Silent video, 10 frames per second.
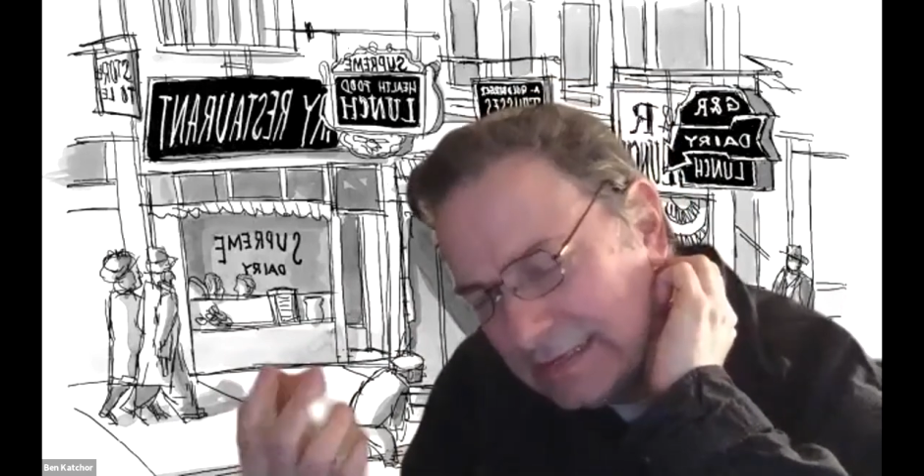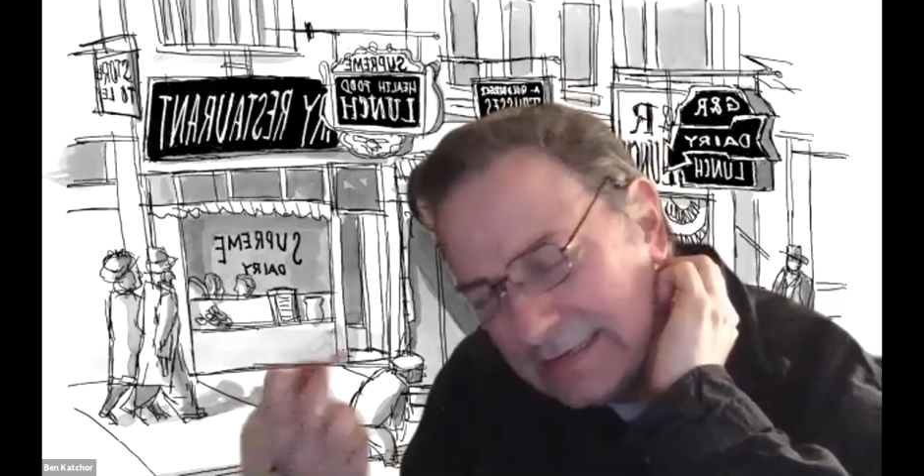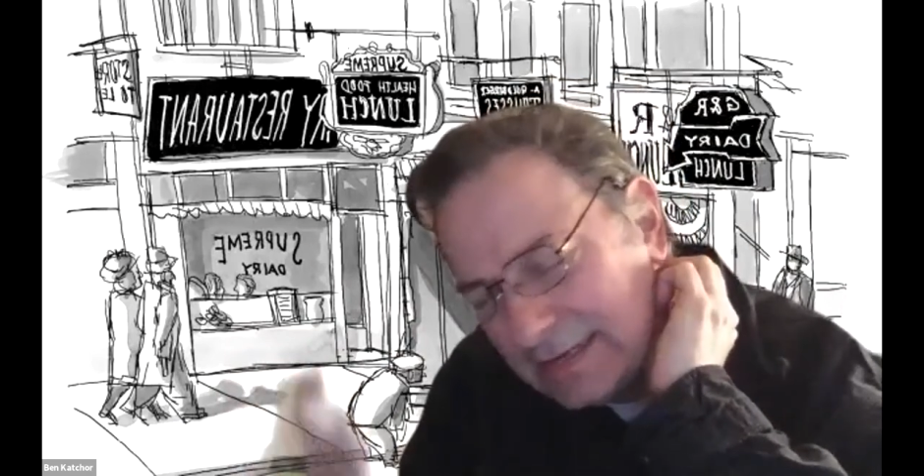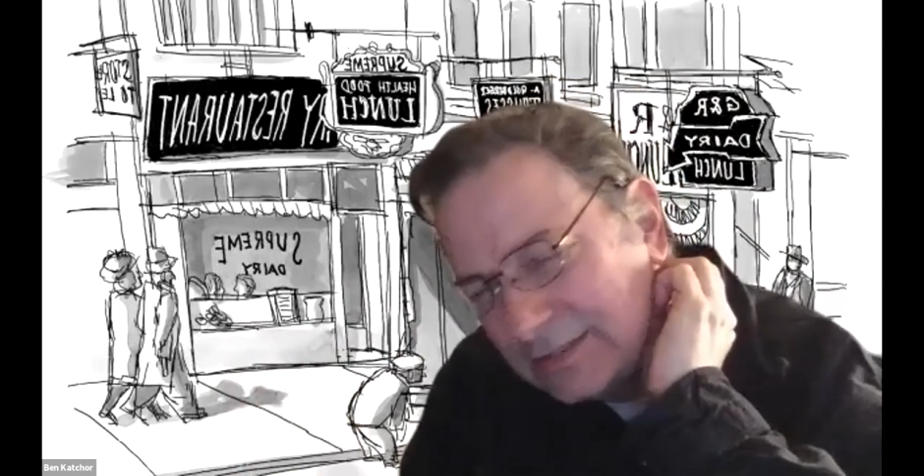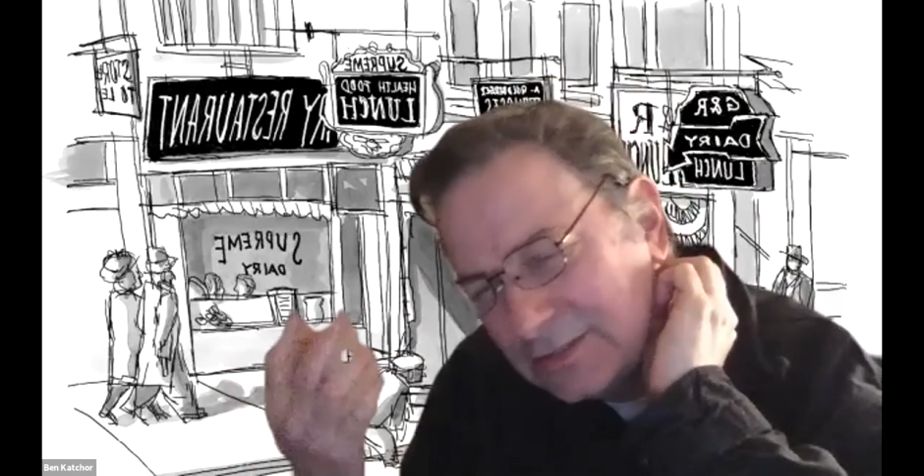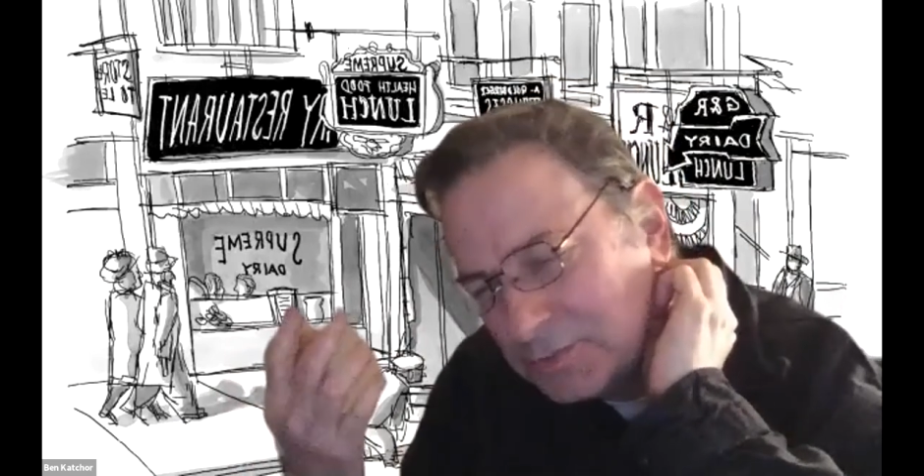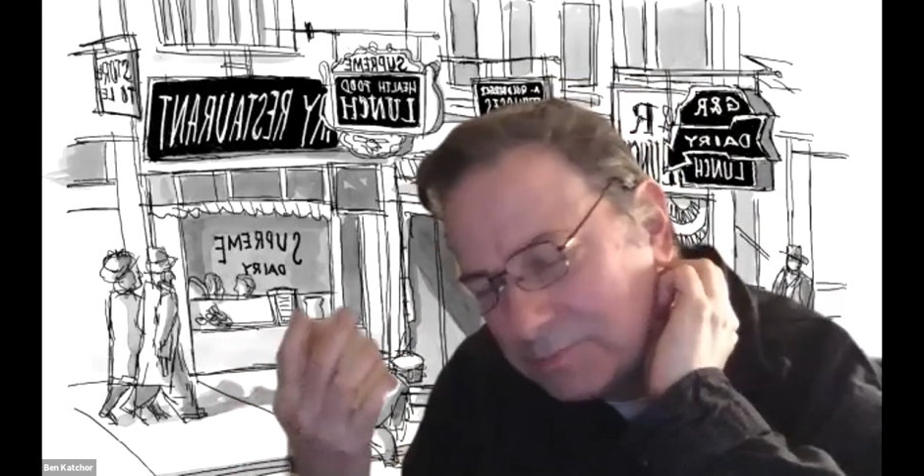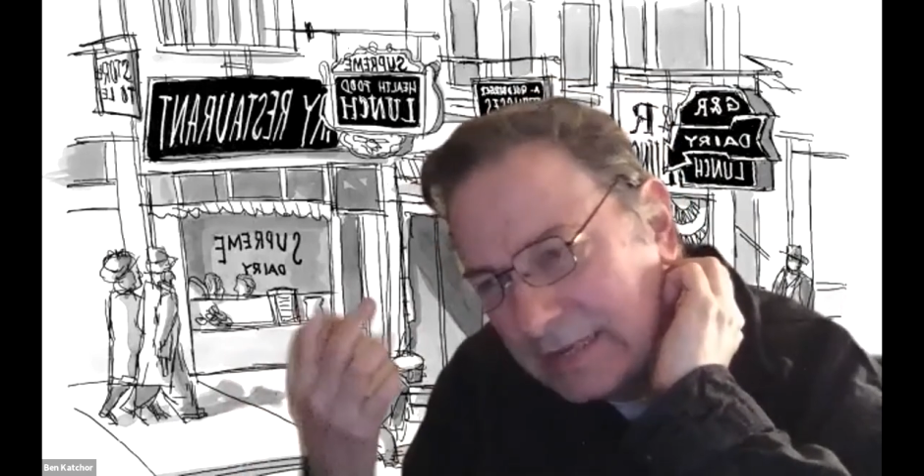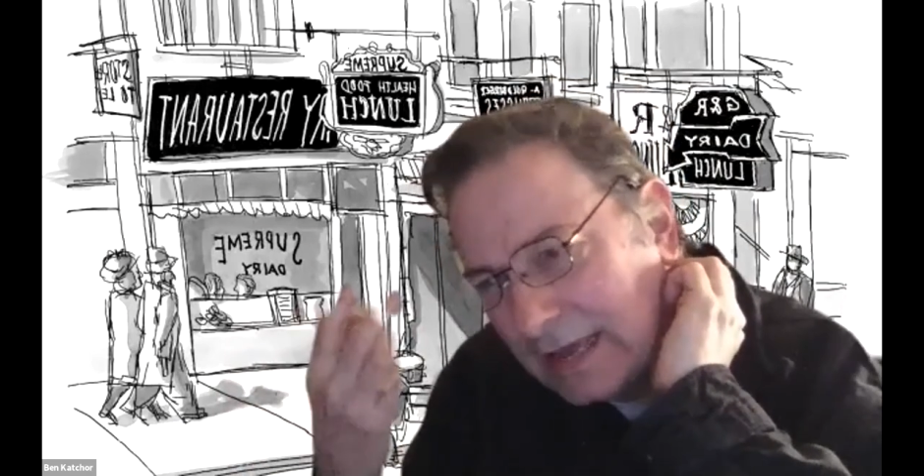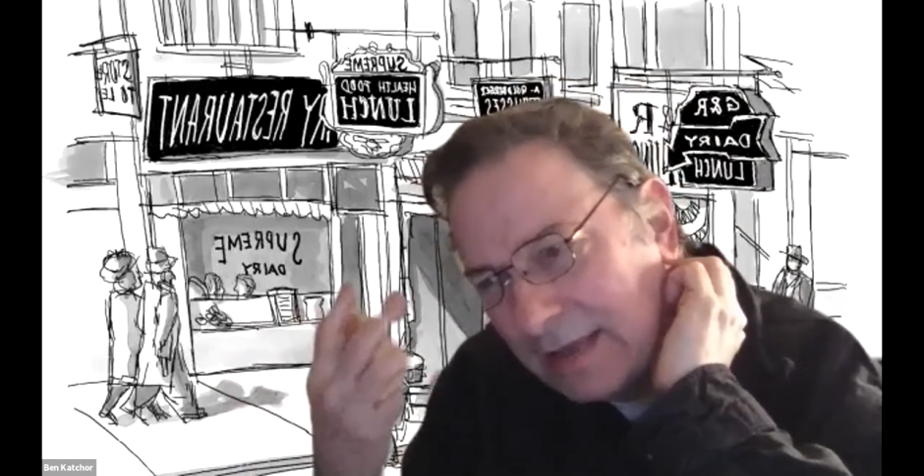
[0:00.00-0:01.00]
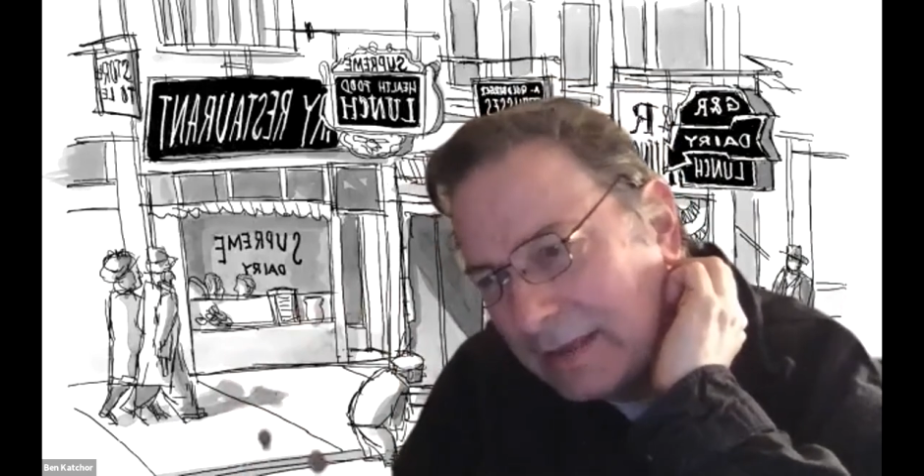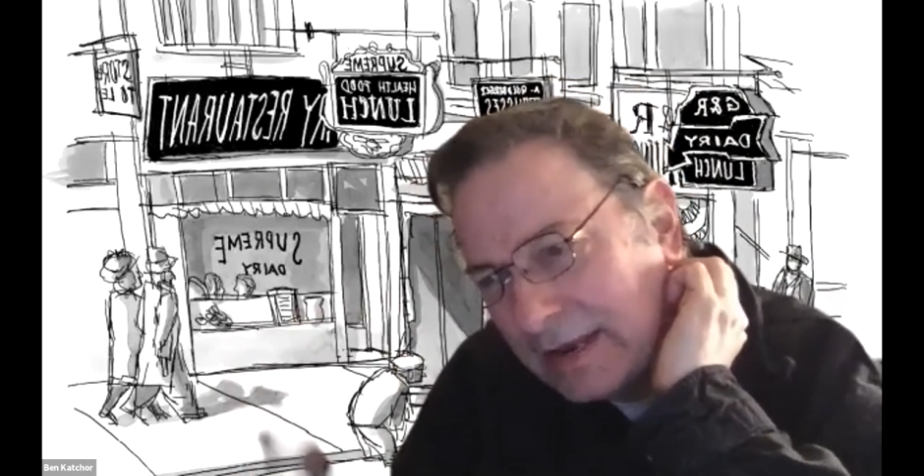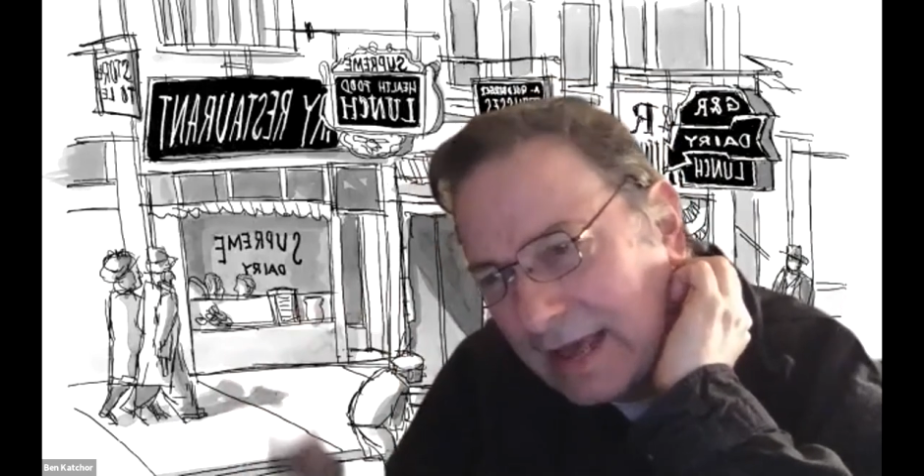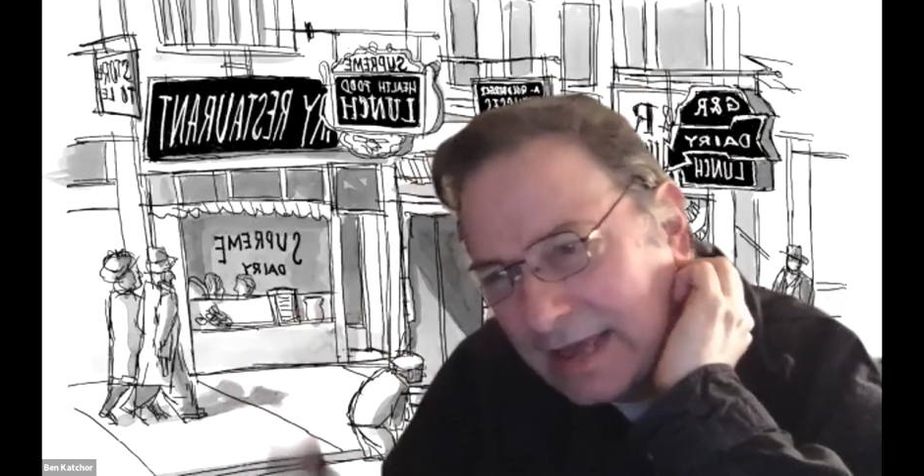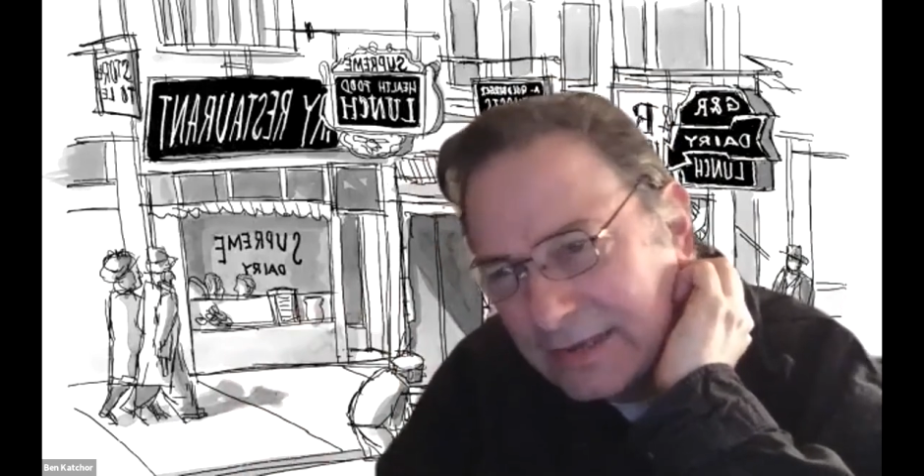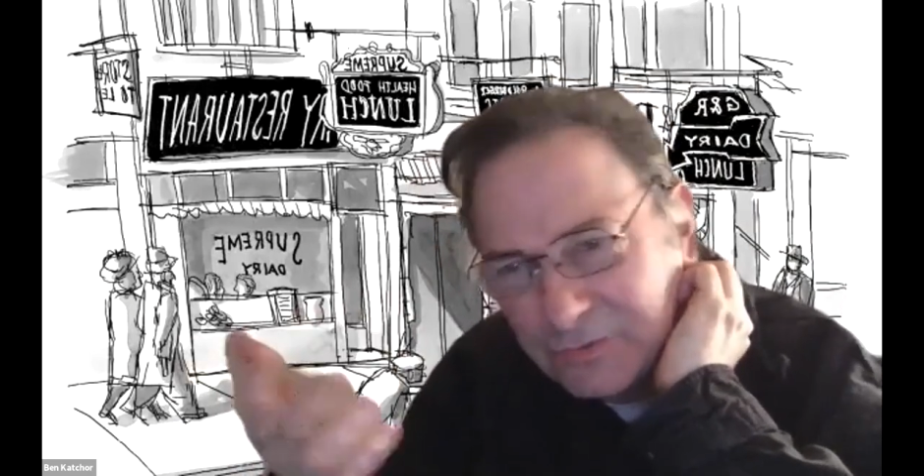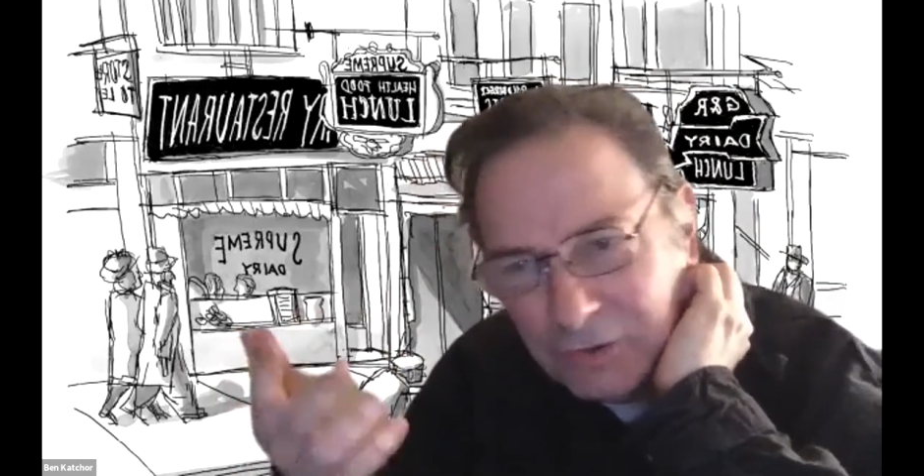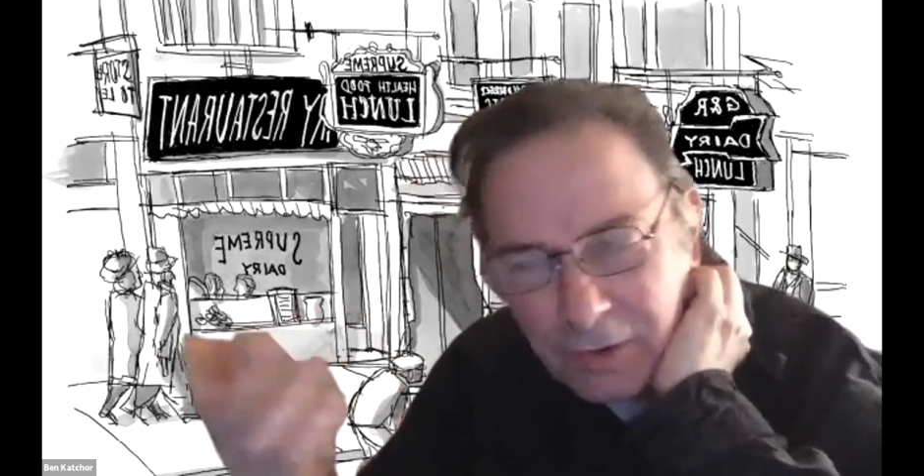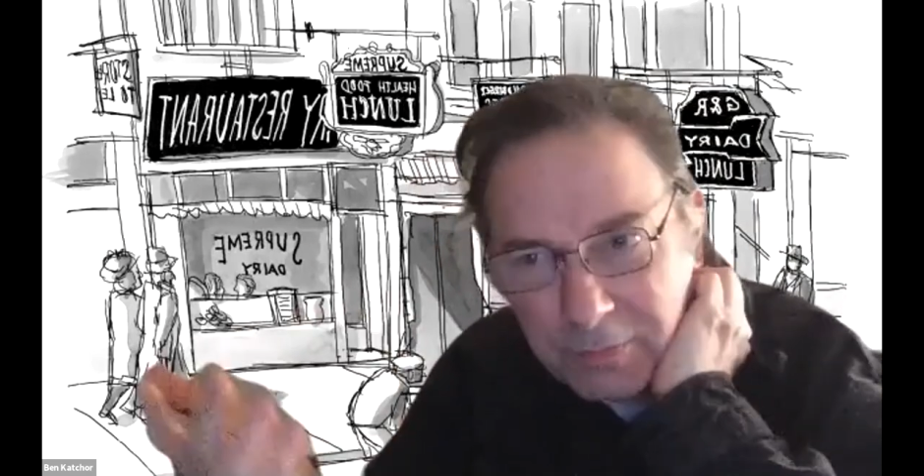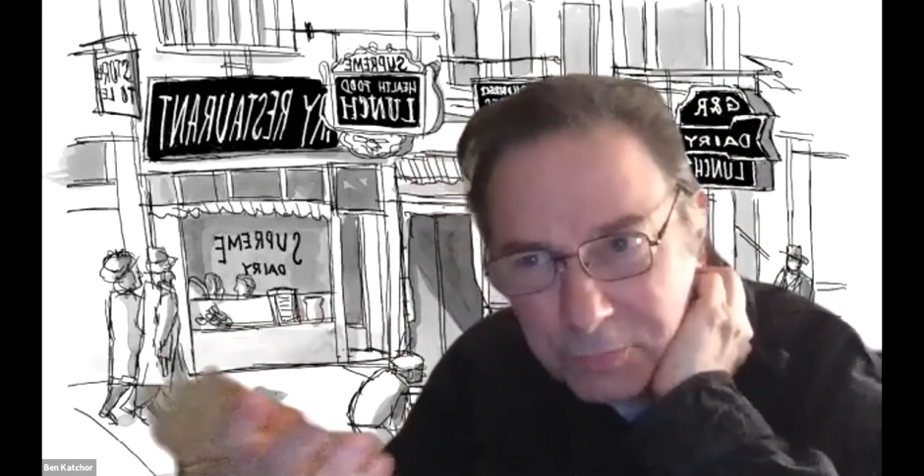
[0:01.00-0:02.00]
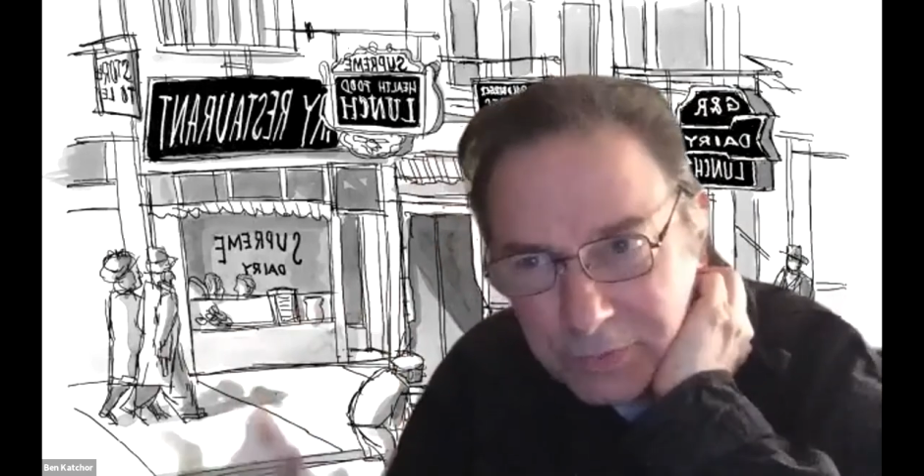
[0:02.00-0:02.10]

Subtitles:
I grew up